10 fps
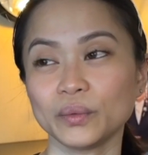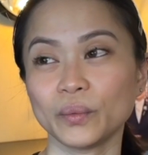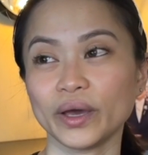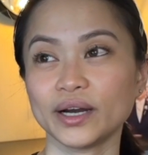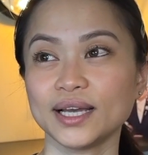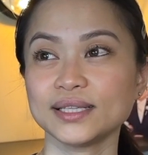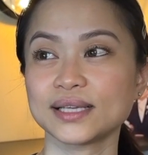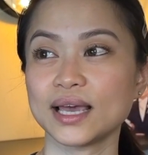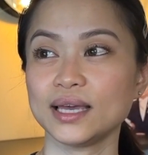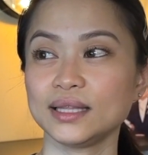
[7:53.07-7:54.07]
wear it
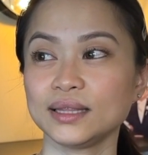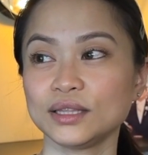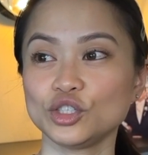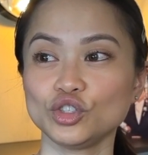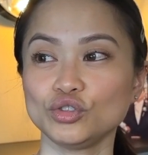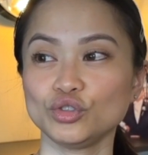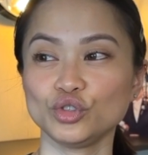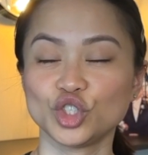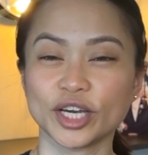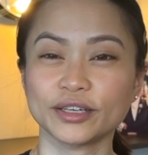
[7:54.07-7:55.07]
in
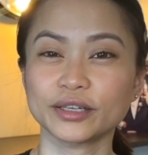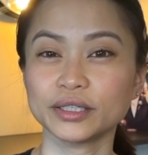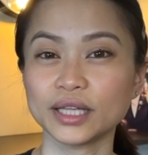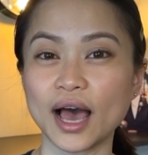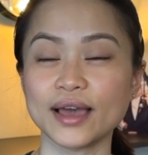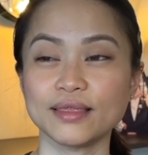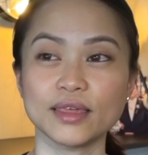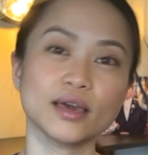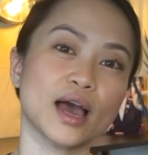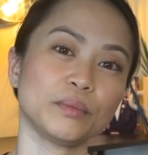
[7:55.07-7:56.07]
general, I
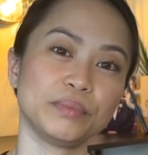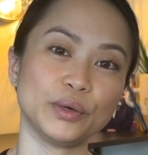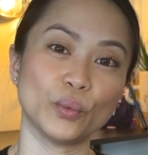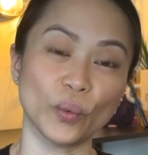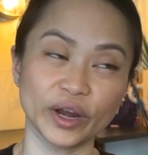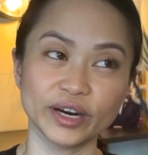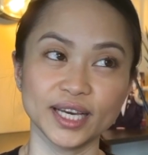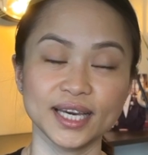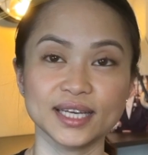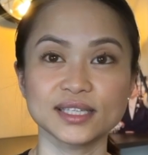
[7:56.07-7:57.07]
think I'll be
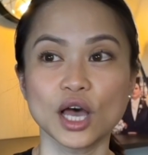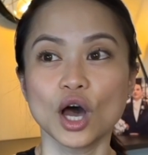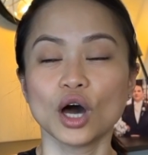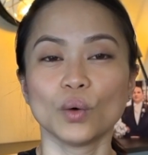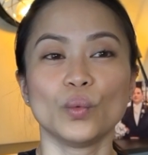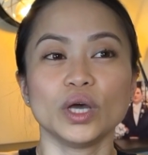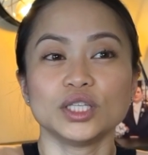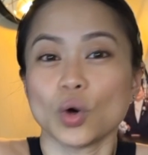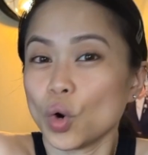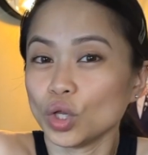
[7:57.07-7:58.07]
wearing it with
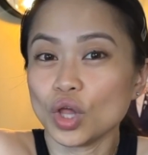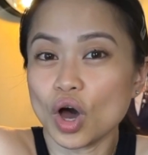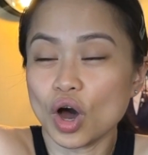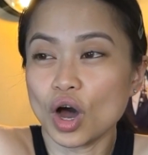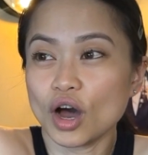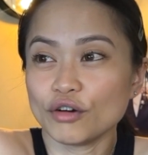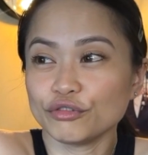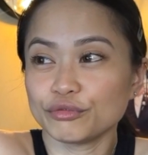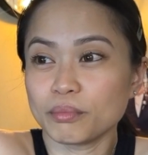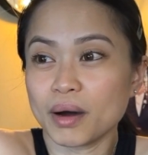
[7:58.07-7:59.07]
all
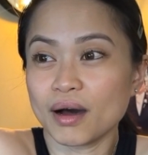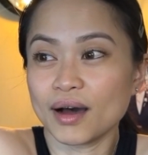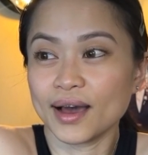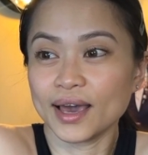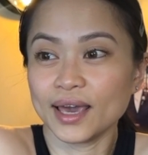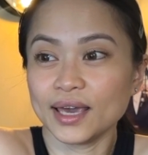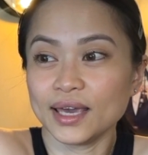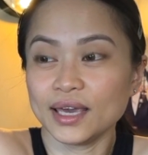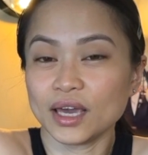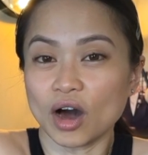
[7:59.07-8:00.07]
of
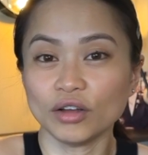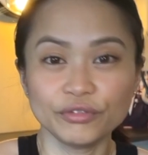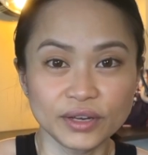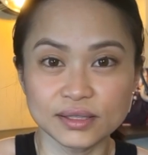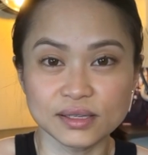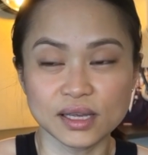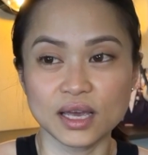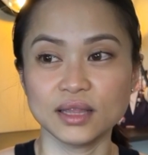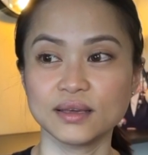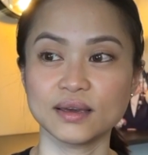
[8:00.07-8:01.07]
my outfits.
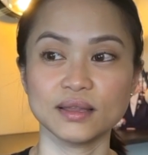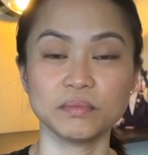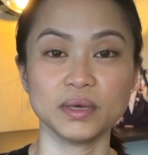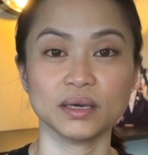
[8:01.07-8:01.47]
It could be a